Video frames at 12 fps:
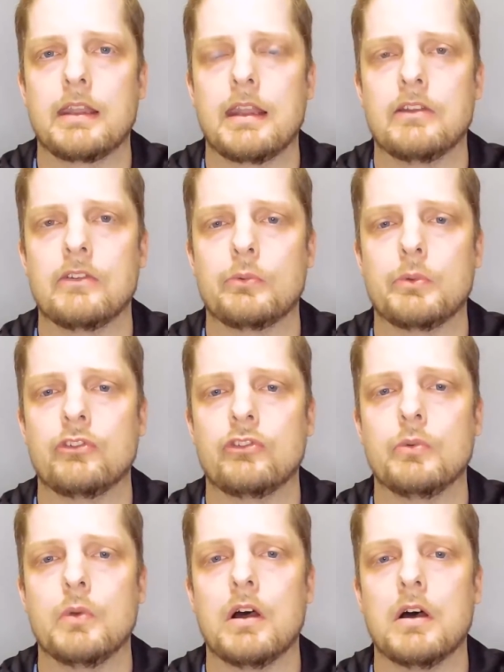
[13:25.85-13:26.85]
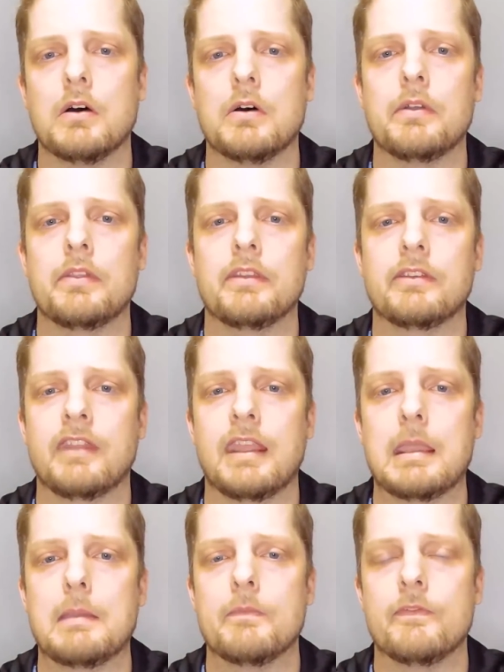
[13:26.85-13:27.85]
And I just wish you all the
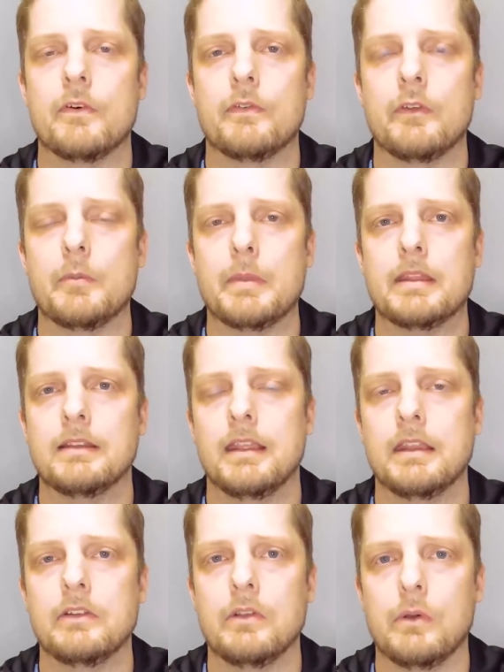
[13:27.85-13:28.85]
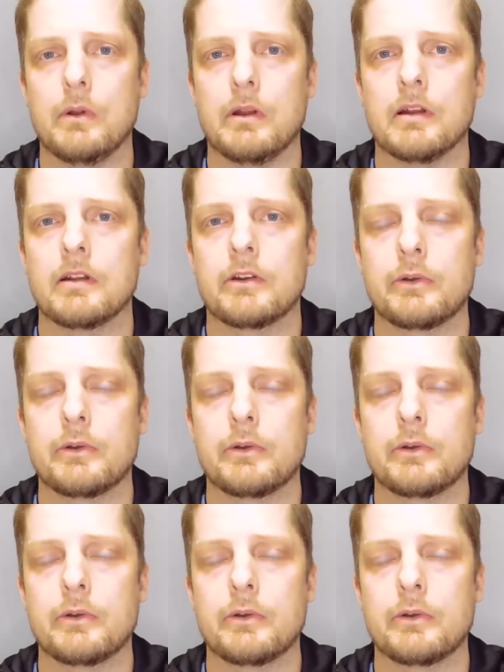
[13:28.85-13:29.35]
same fulfillment in your